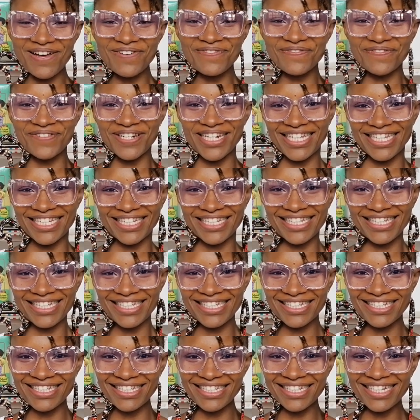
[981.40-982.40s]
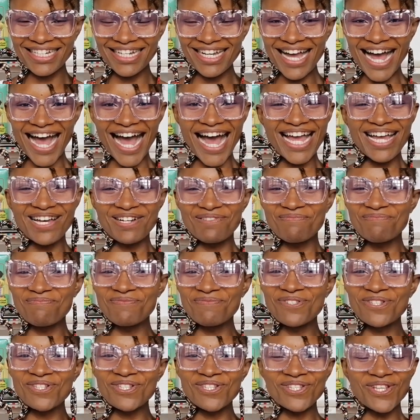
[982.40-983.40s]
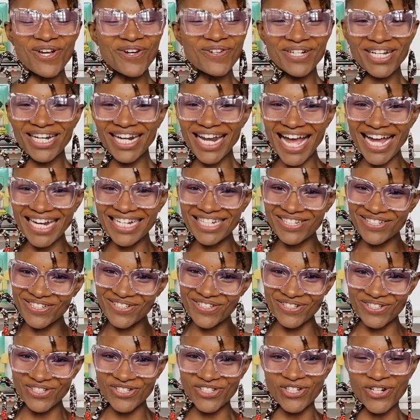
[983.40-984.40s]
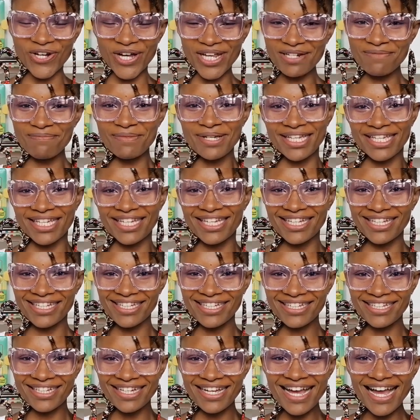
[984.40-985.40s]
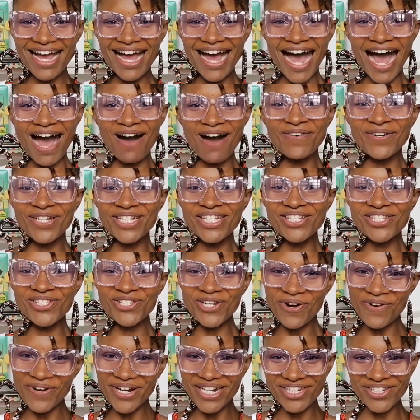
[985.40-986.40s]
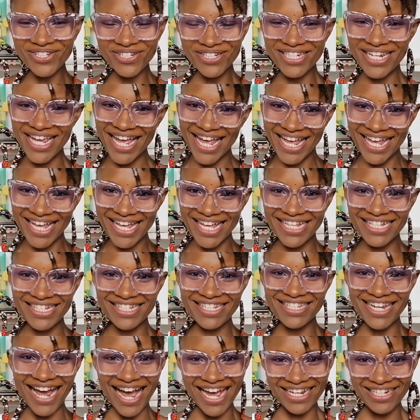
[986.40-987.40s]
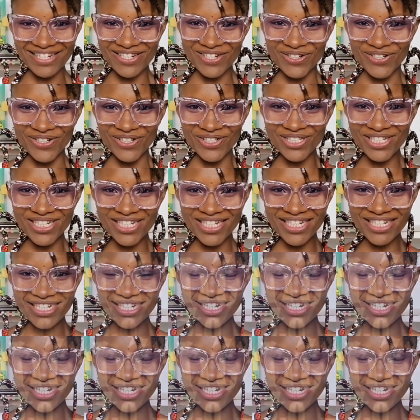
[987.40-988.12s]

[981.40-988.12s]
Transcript: Flic. I am so glad you could join me. Our story today is titled,